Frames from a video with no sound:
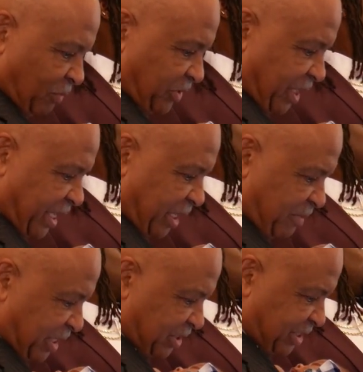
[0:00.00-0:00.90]
with the
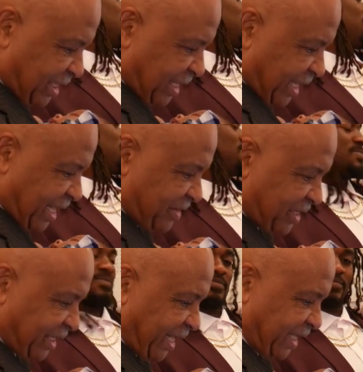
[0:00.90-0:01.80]
enemies in the
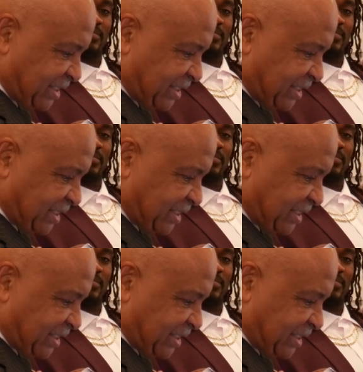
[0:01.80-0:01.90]
gate.